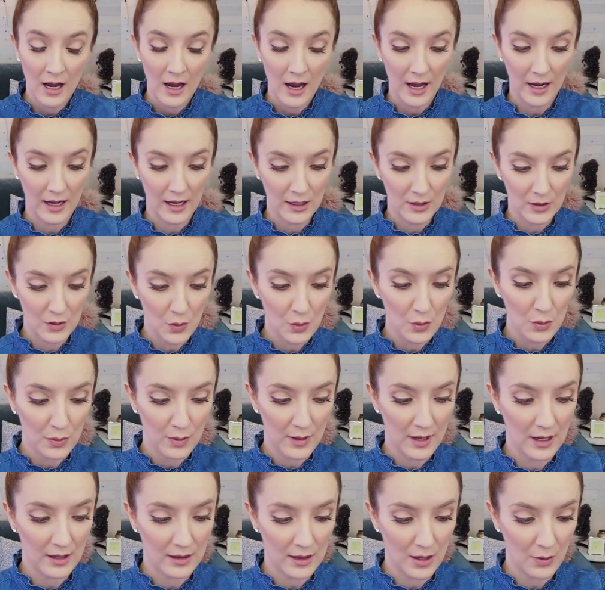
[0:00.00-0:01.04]
And I do
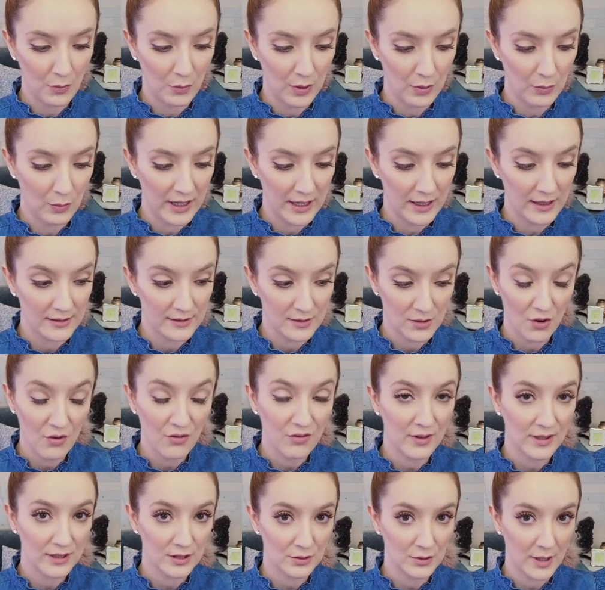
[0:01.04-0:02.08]
think that when we get so
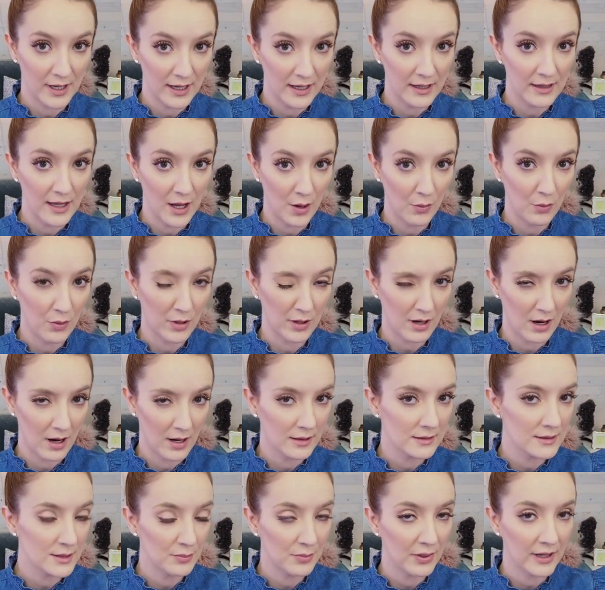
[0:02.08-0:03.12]
frustrated that we're
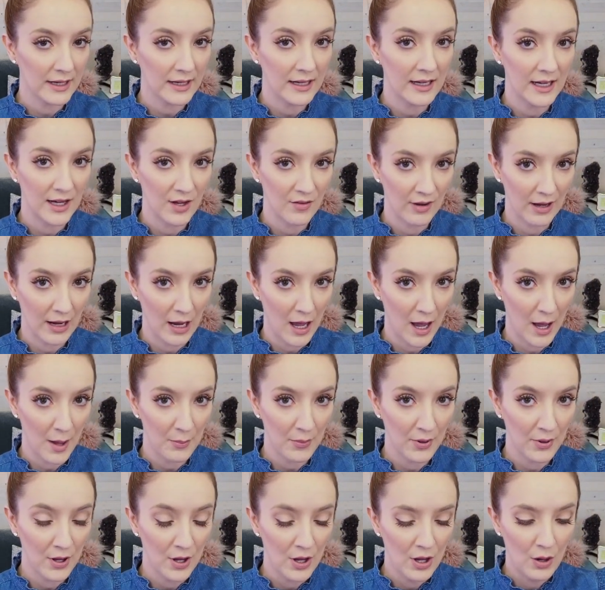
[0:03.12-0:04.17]
contemplating giving up,